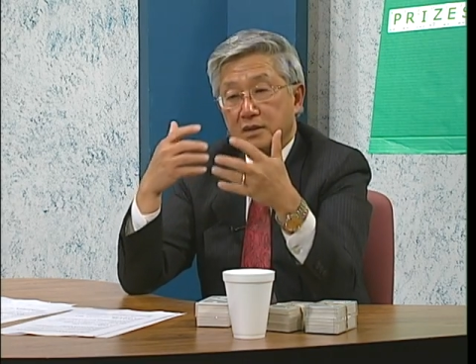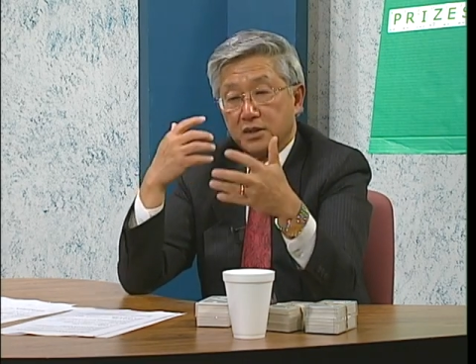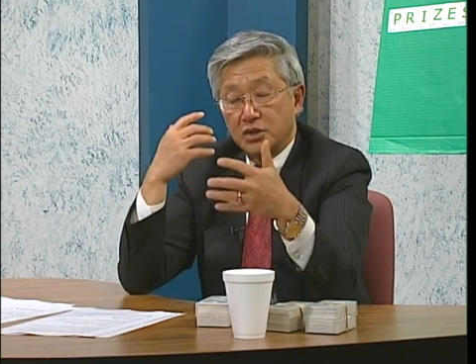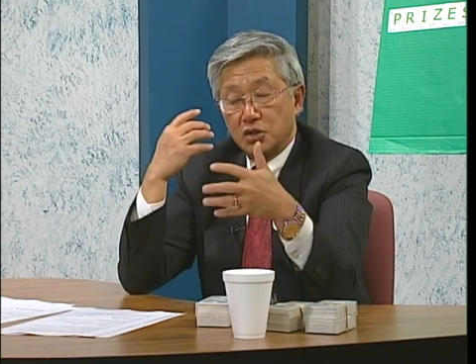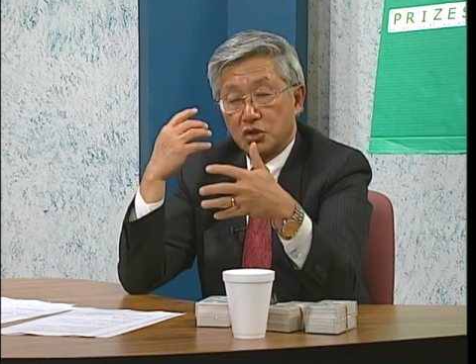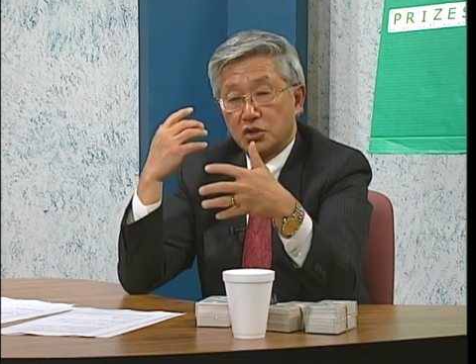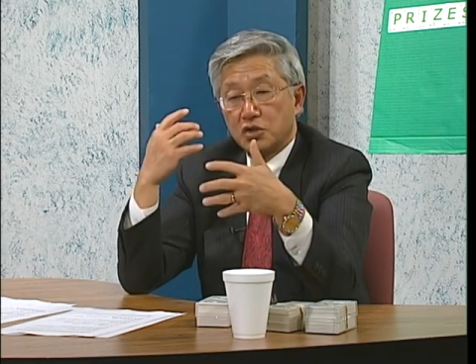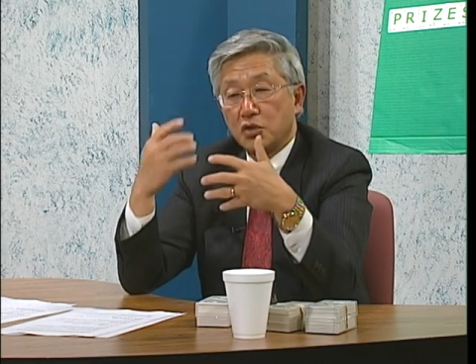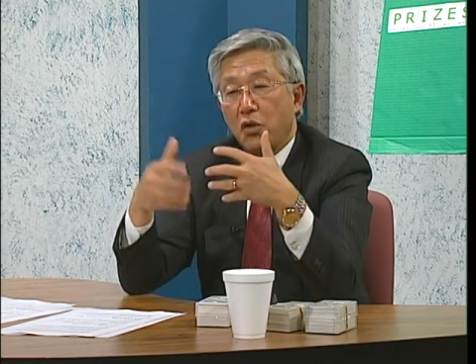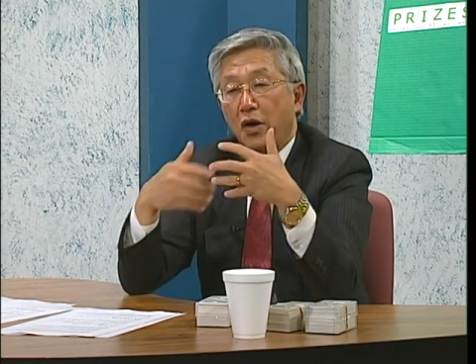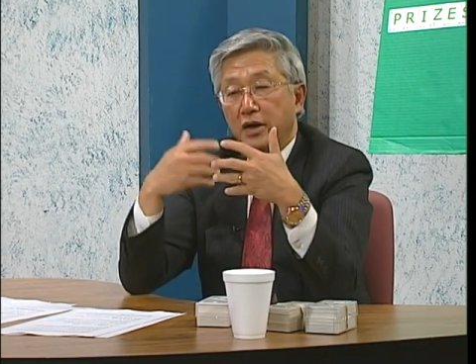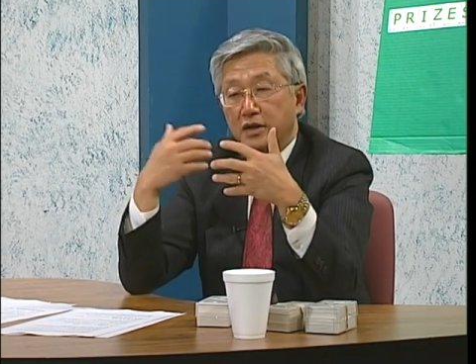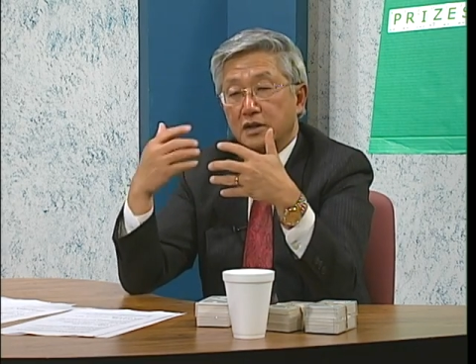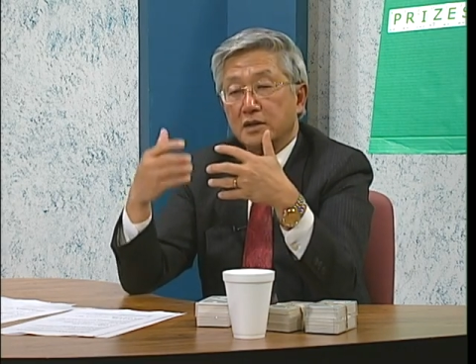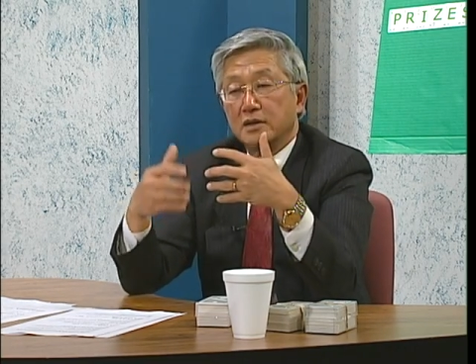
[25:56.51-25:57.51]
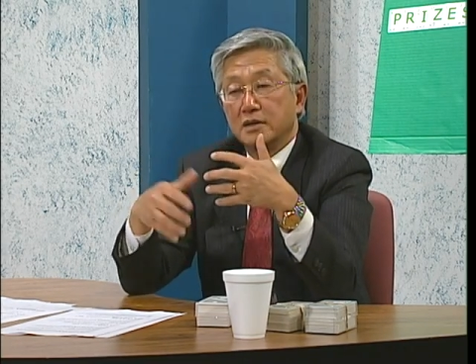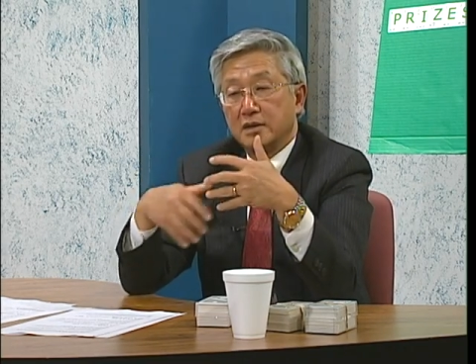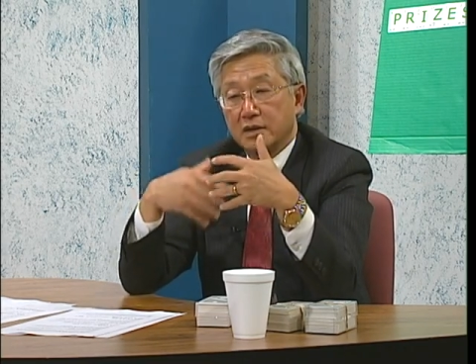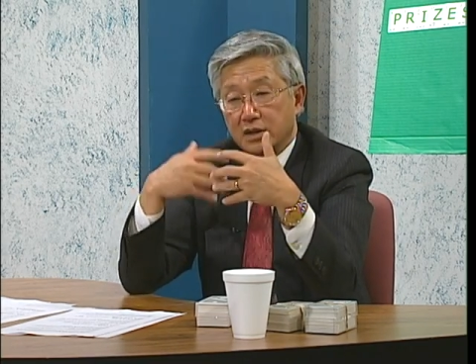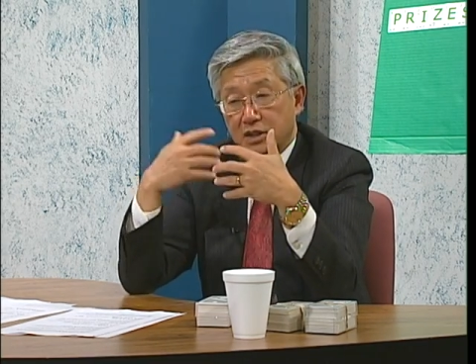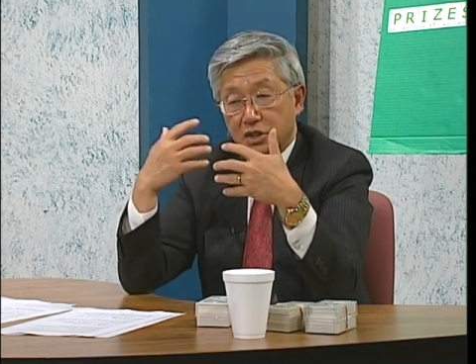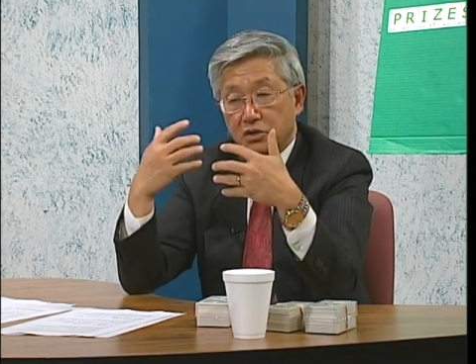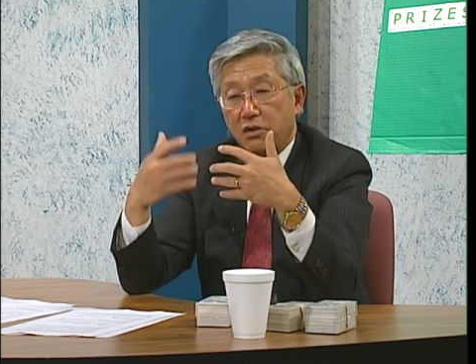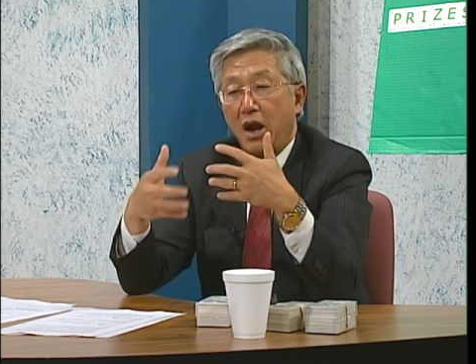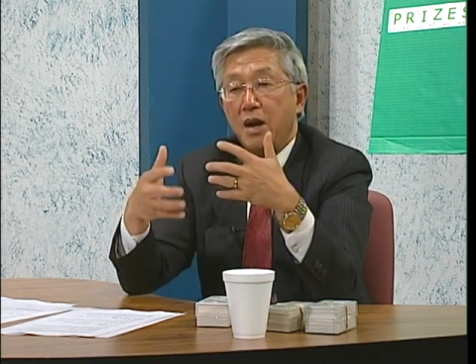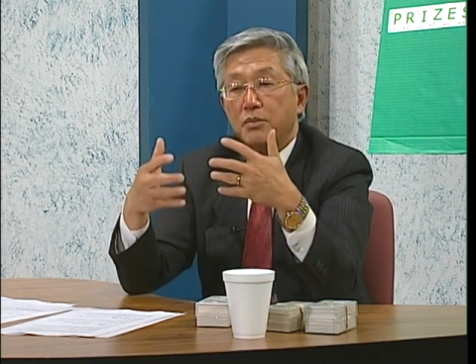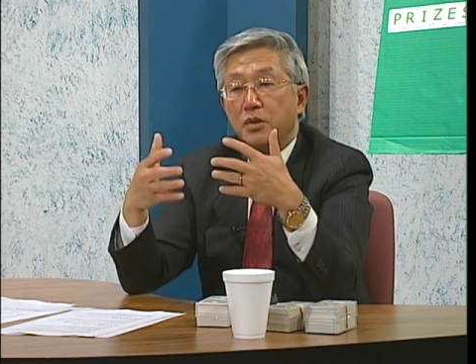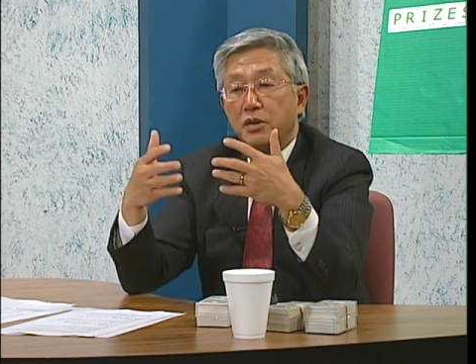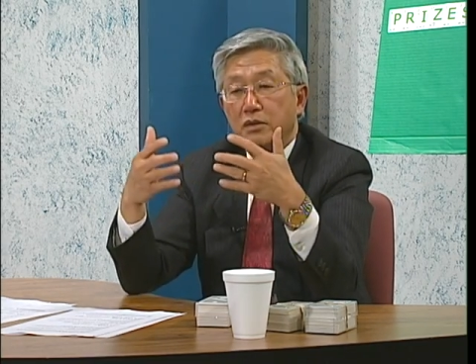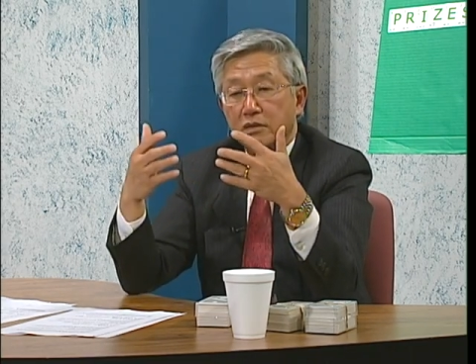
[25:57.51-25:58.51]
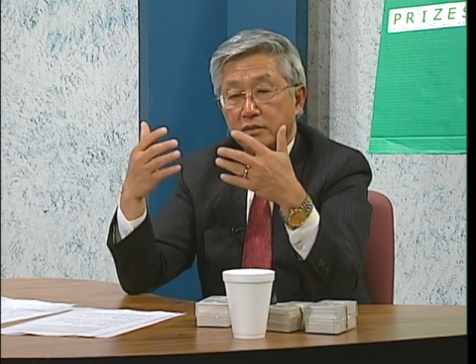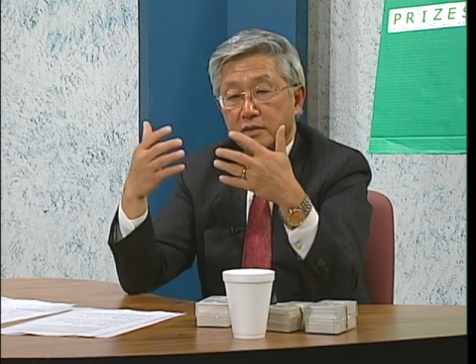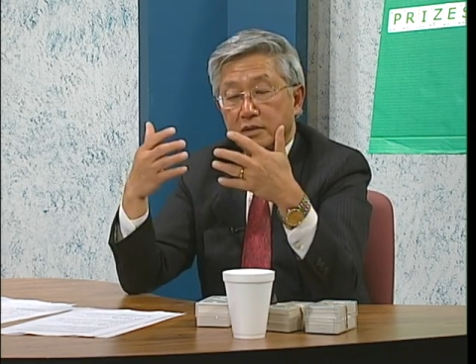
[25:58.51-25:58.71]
sort, scramble